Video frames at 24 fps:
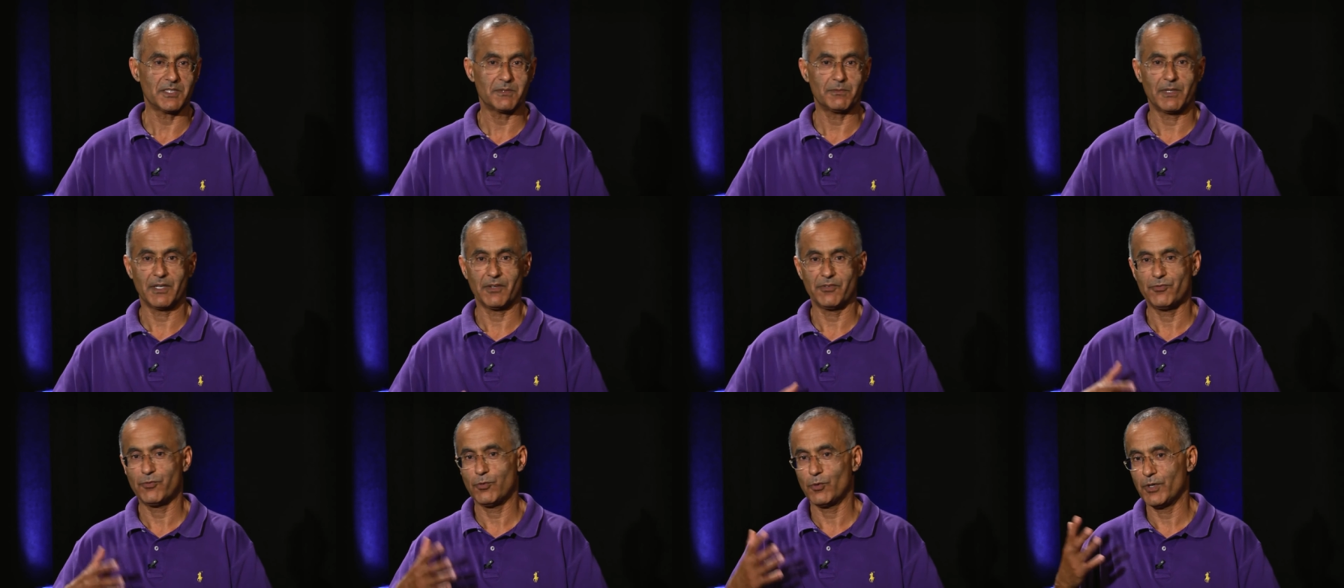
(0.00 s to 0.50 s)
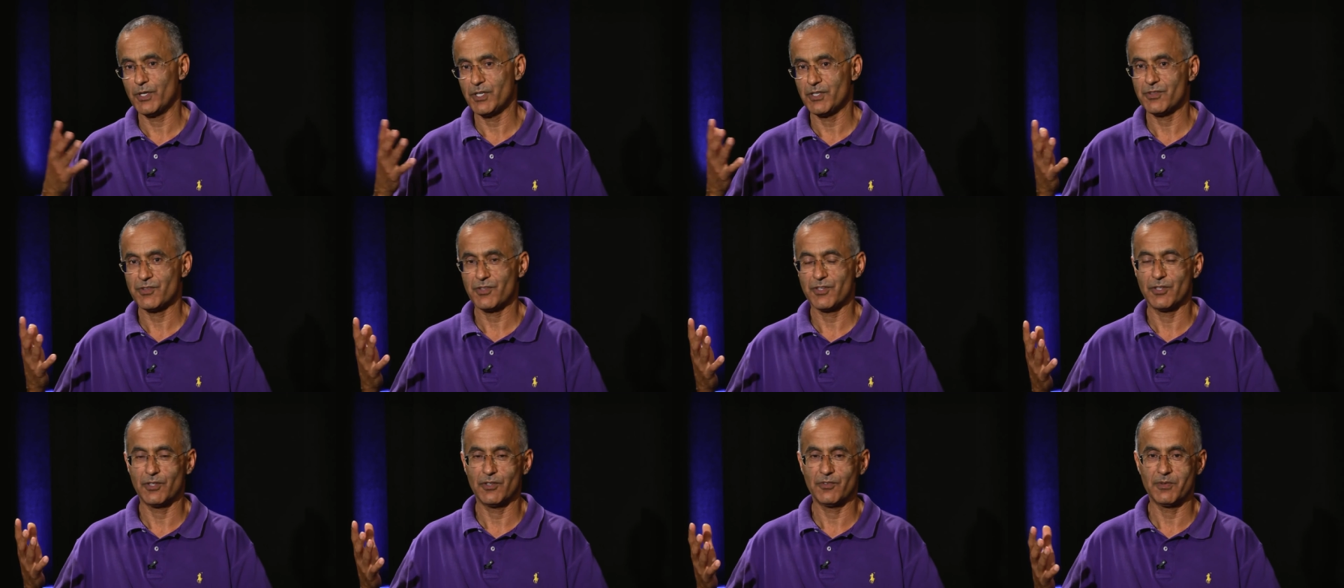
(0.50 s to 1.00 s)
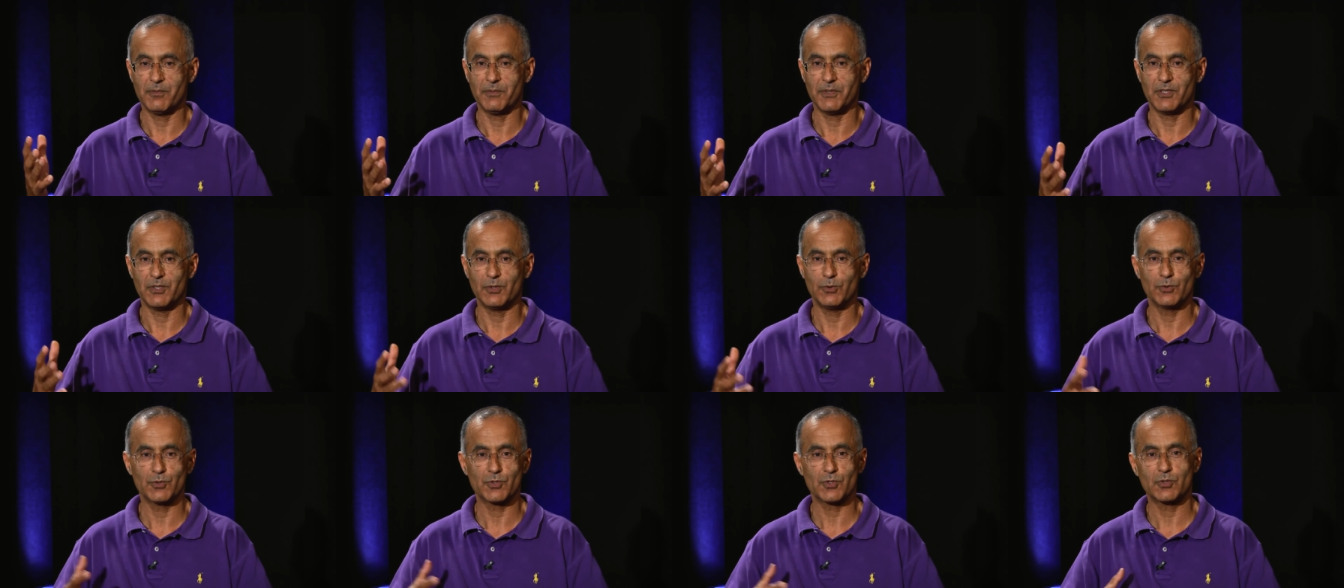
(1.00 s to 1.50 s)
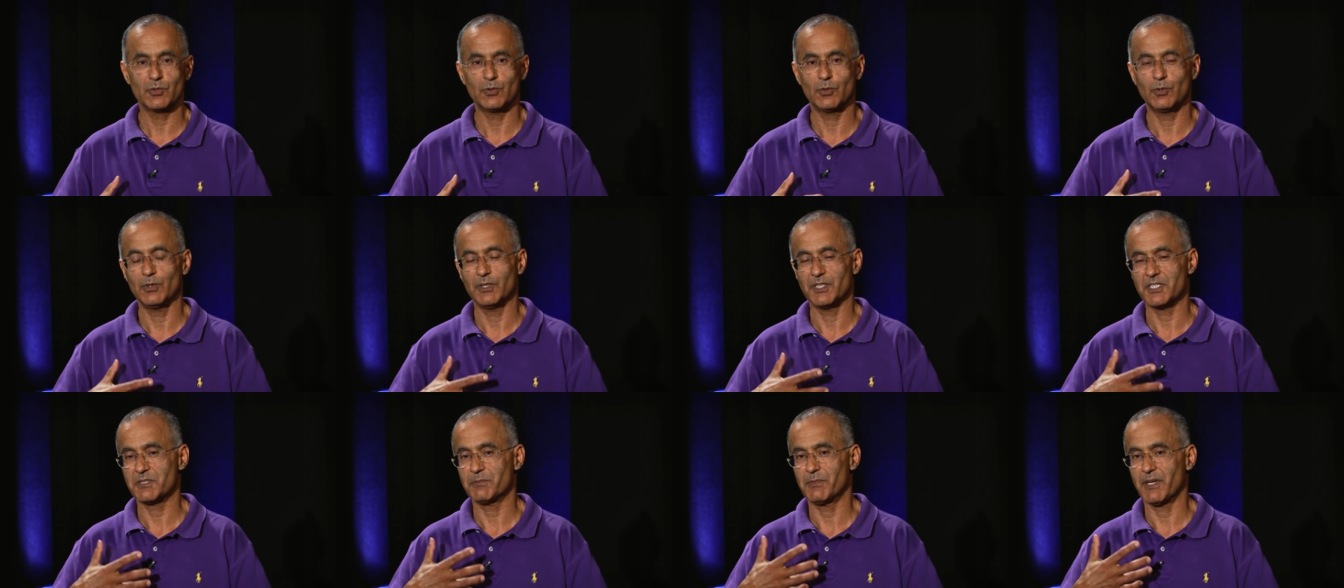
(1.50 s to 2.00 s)
It's my 40th year from the Doon
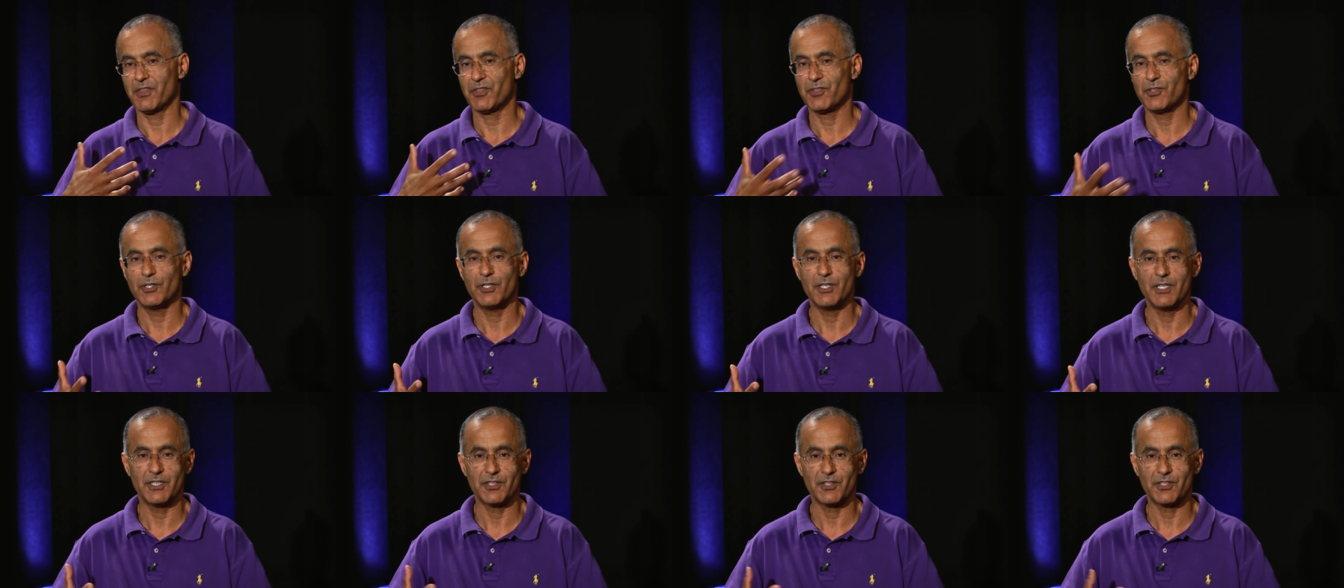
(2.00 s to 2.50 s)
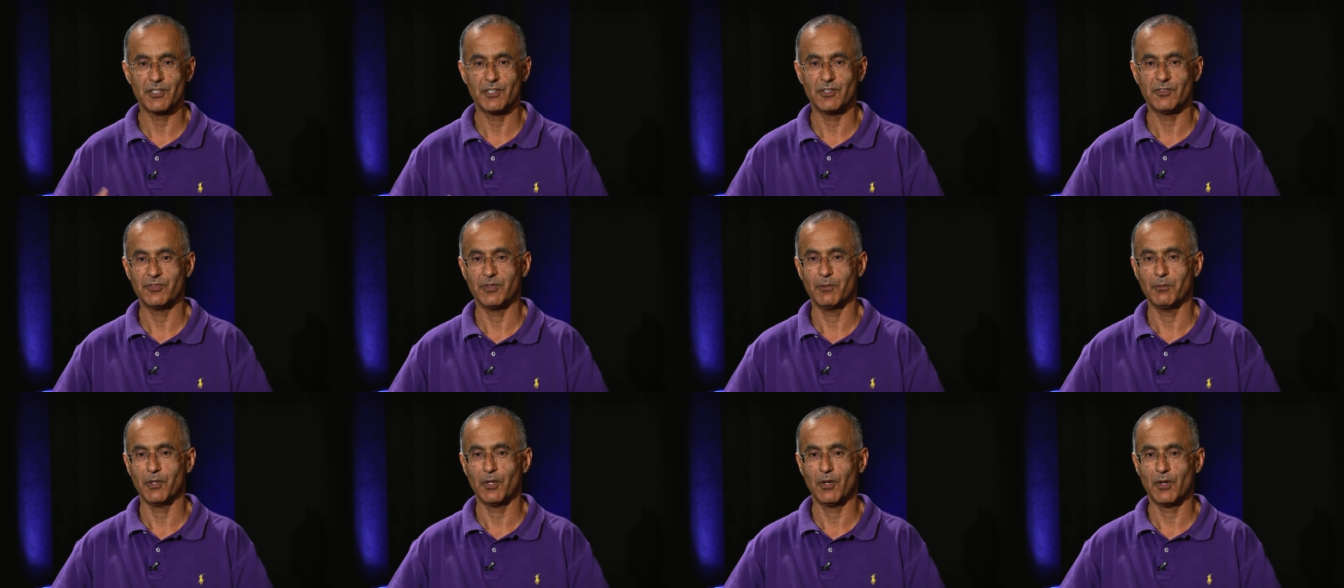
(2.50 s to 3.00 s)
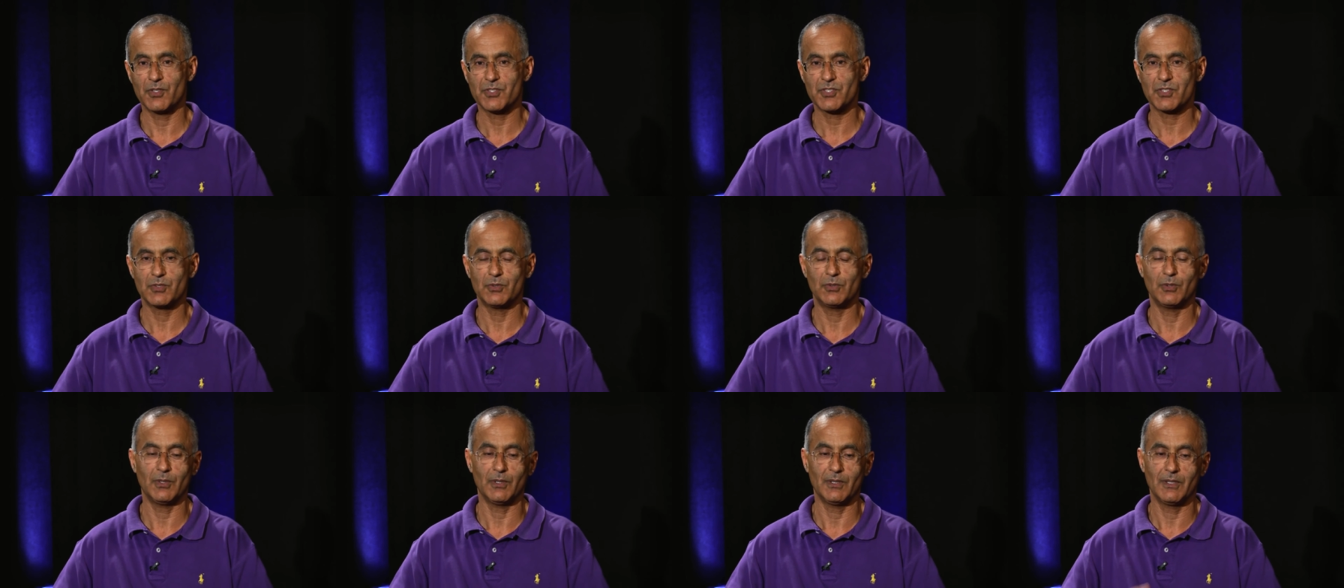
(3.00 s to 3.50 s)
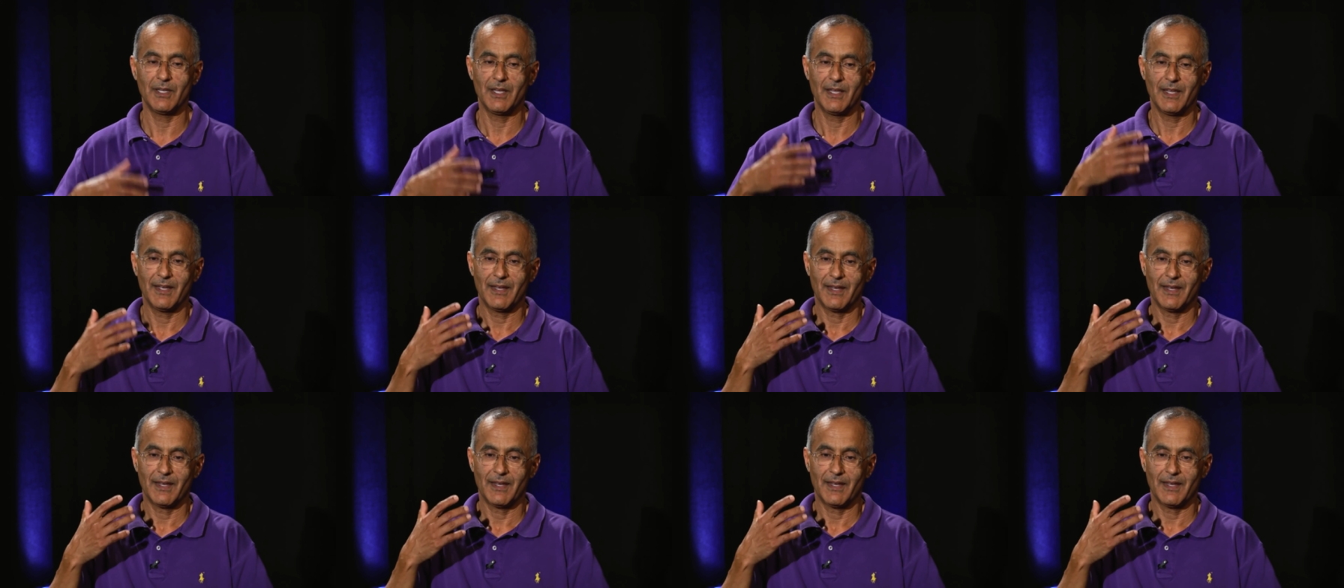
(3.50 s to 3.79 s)
School. It's my 30th year from law school.